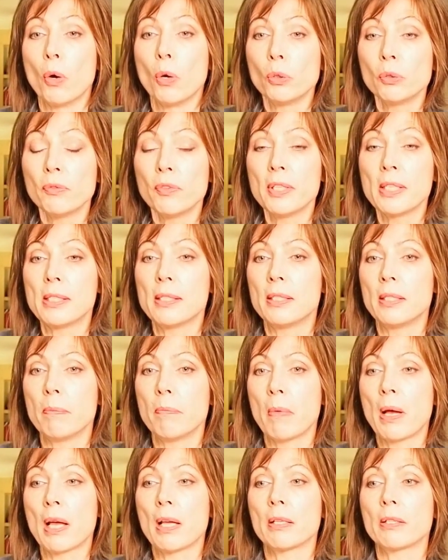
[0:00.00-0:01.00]
Always
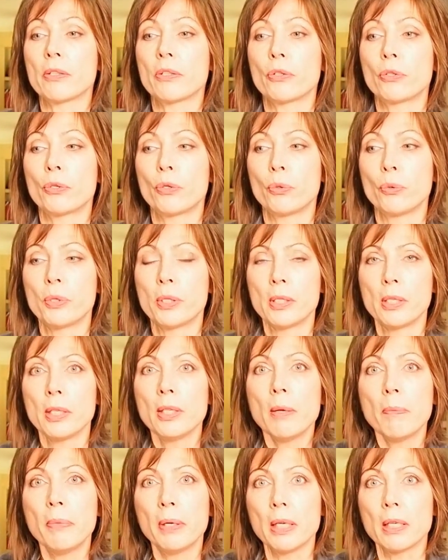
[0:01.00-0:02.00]
demand to
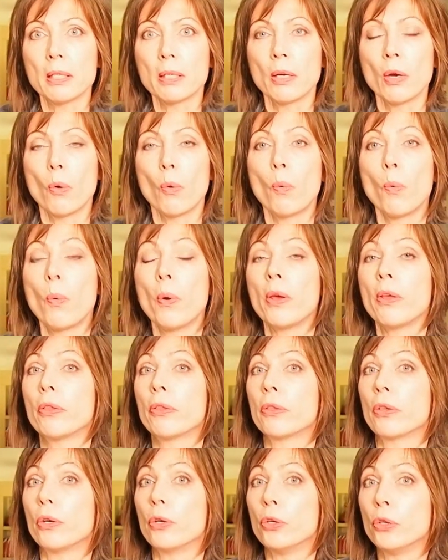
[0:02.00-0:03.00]
see the bid
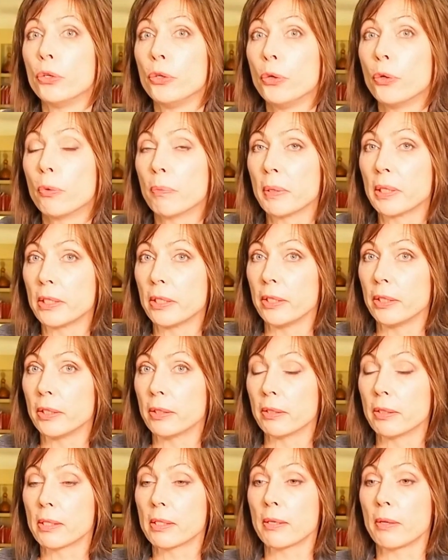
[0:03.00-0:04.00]
with your
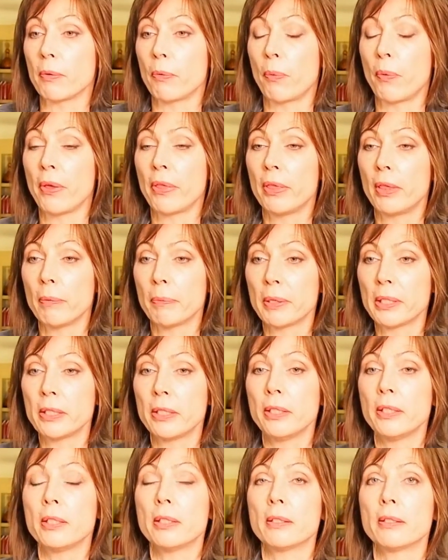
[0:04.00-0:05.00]
materials, with the
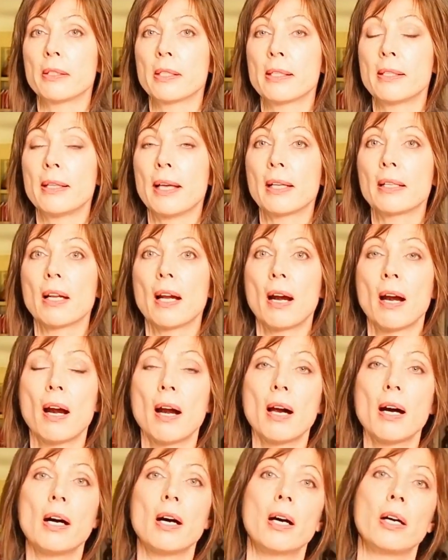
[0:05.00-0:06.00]
materials that
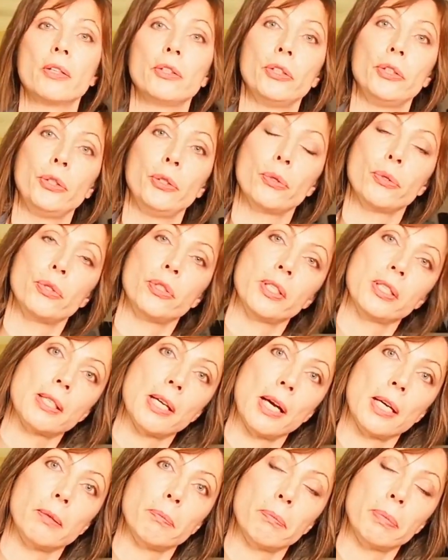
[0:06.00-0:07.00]
are on your
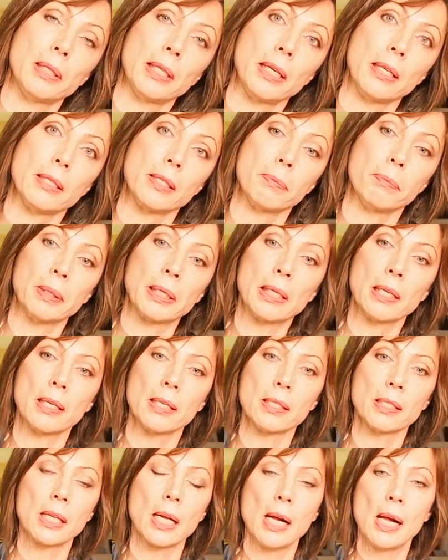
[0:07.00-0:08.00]
design plans,
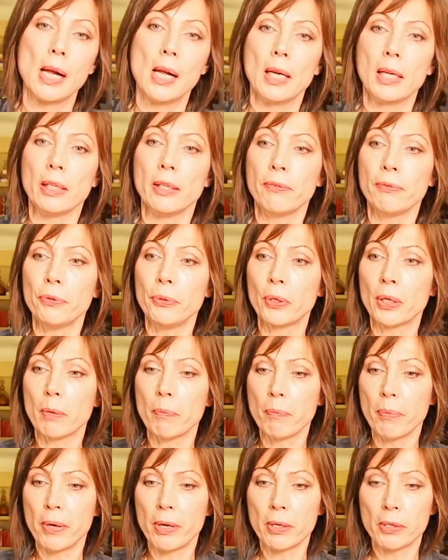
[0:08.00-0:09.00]
because if you
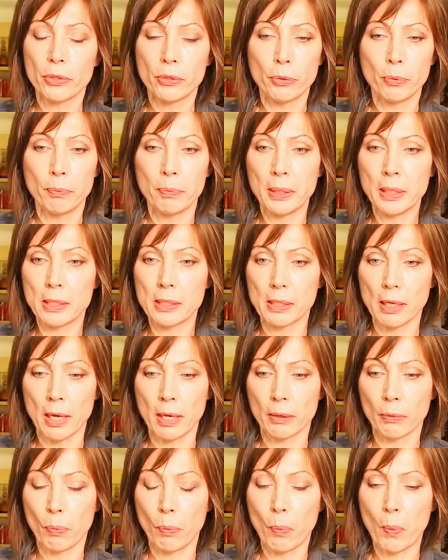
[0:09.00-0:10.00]
compare two bids
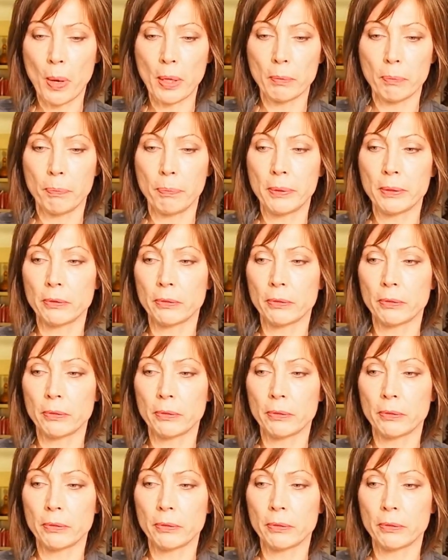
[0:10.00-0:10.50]
and one